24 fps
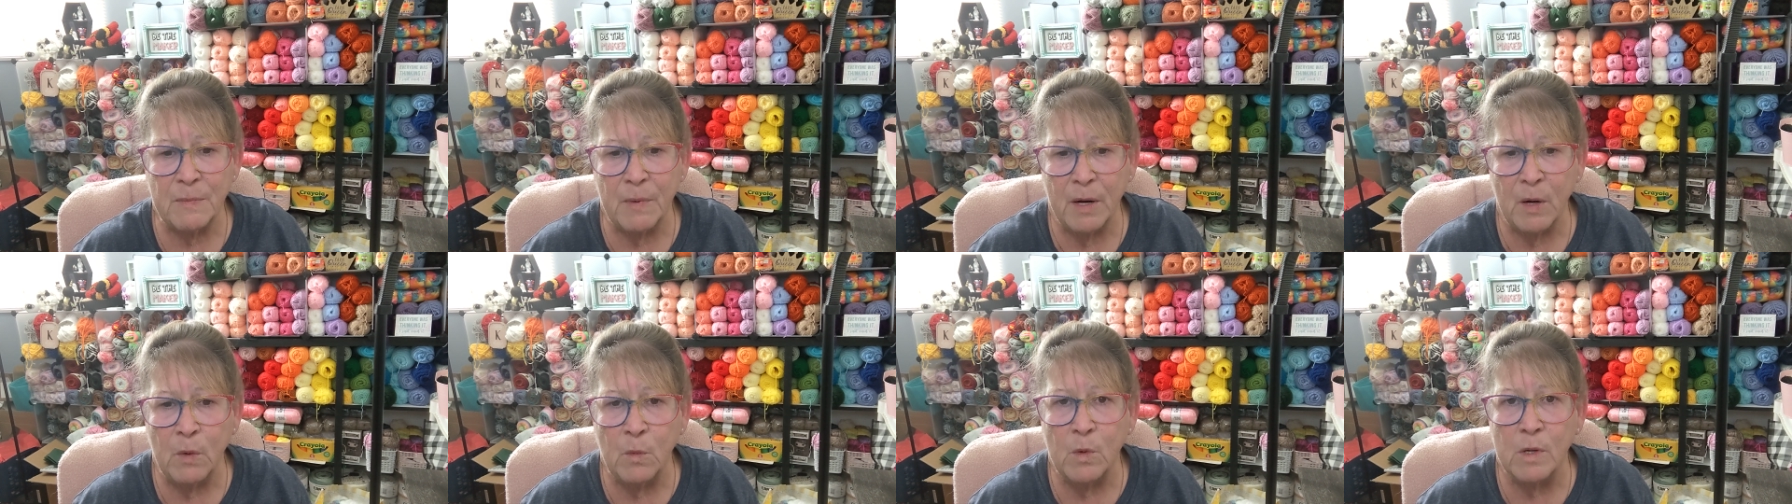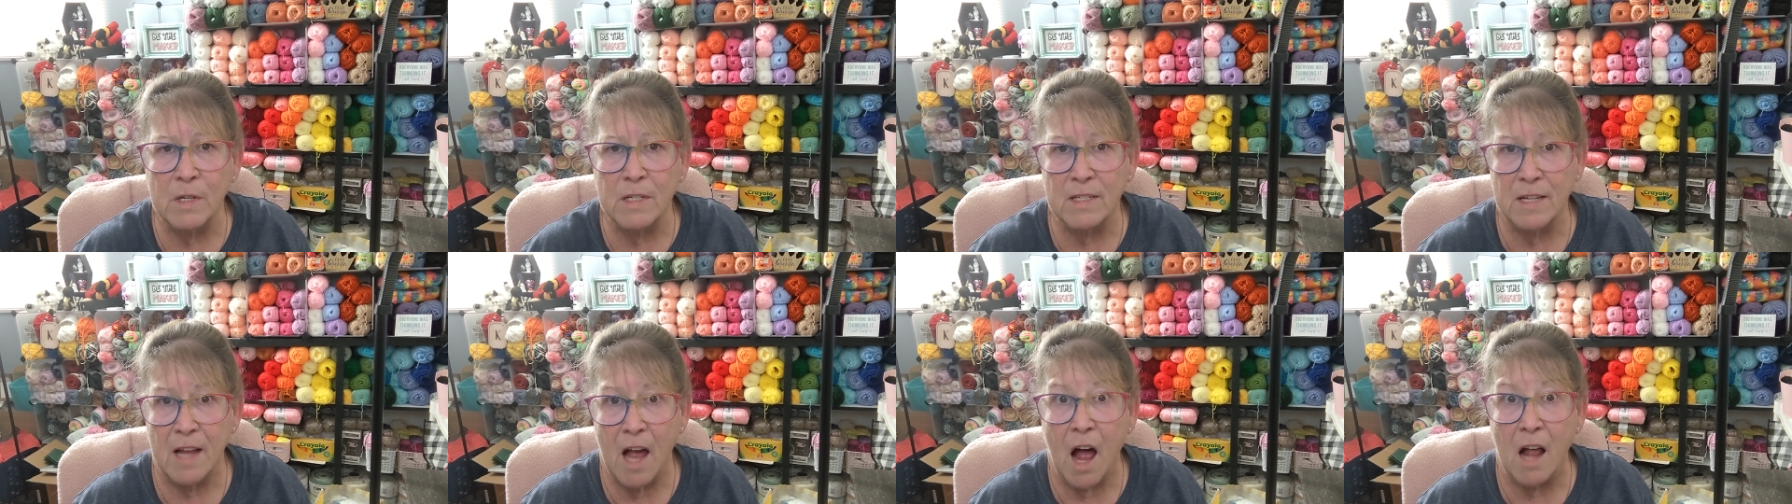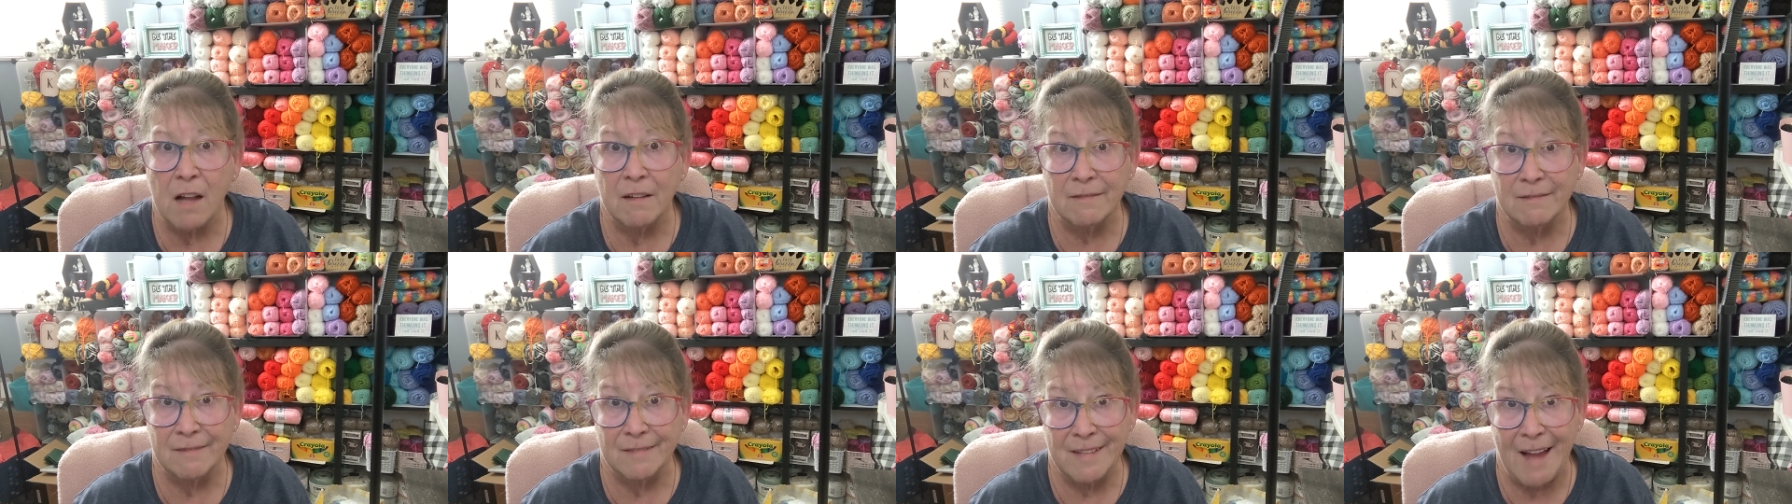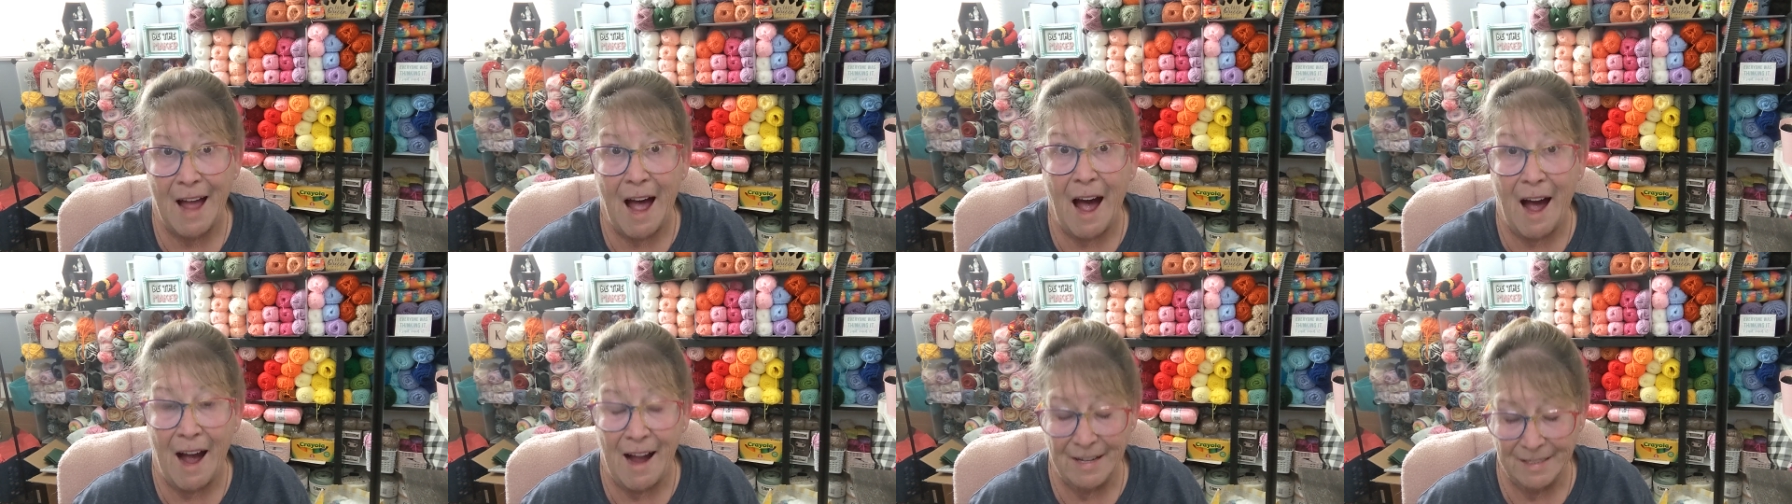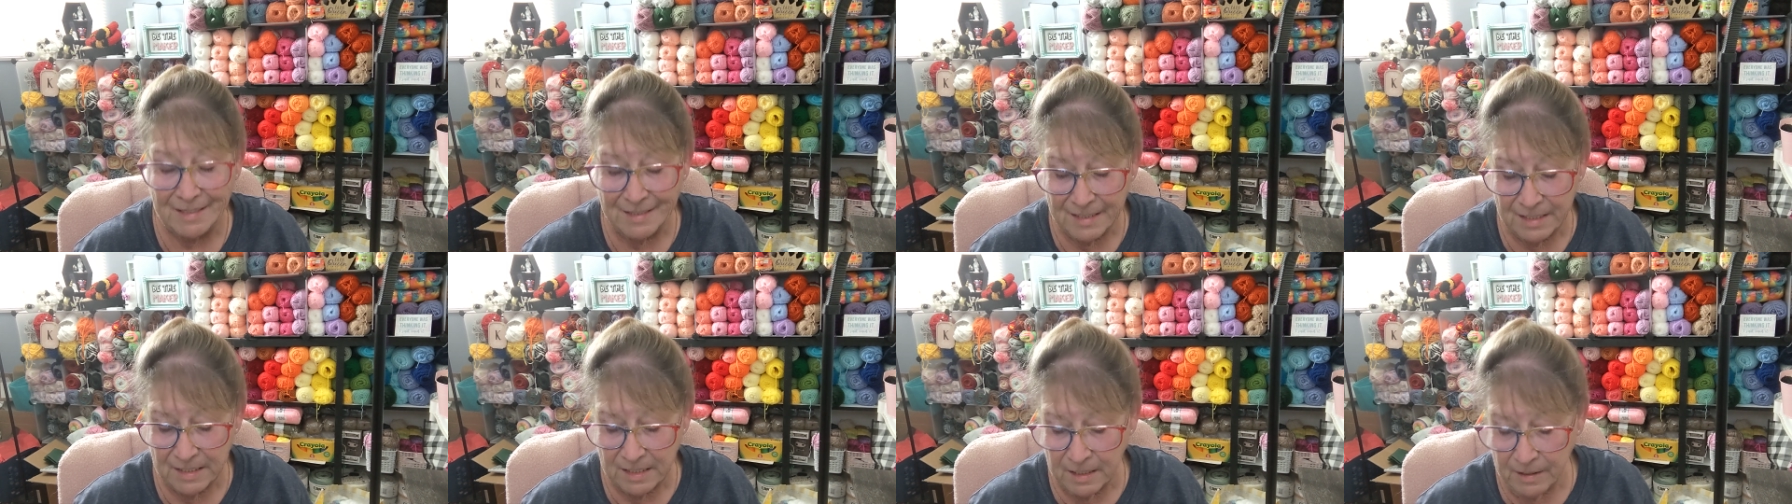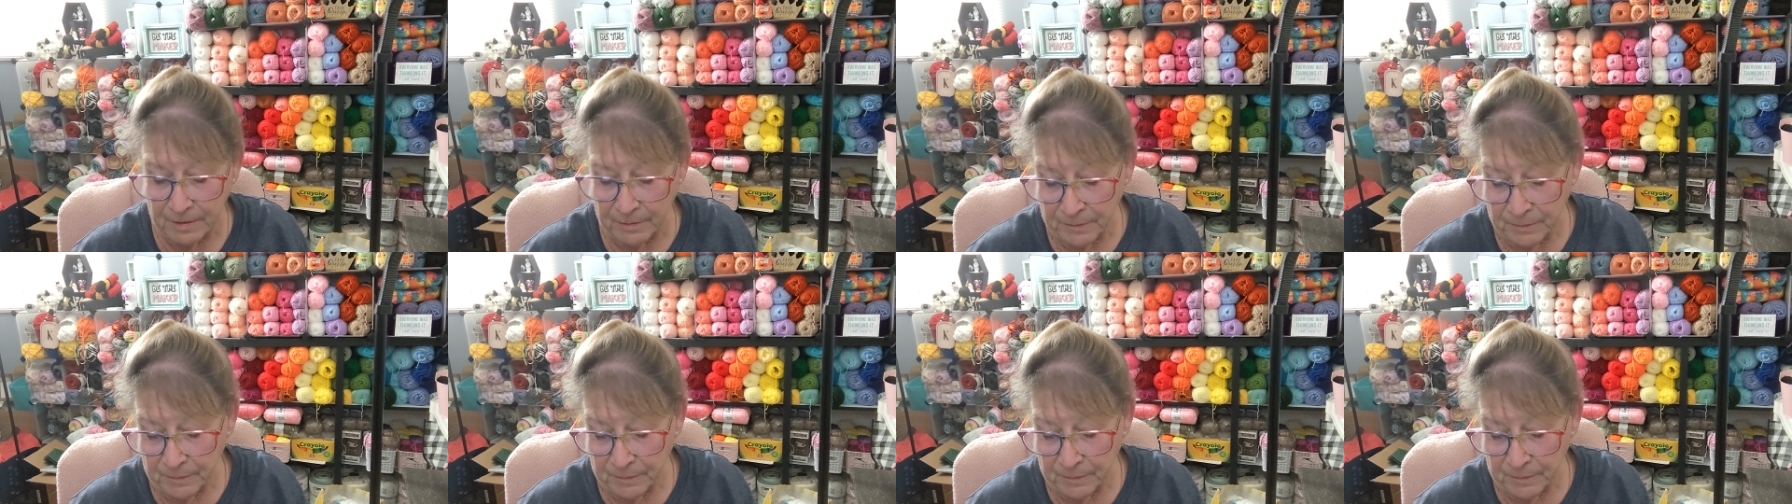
but it was a lot.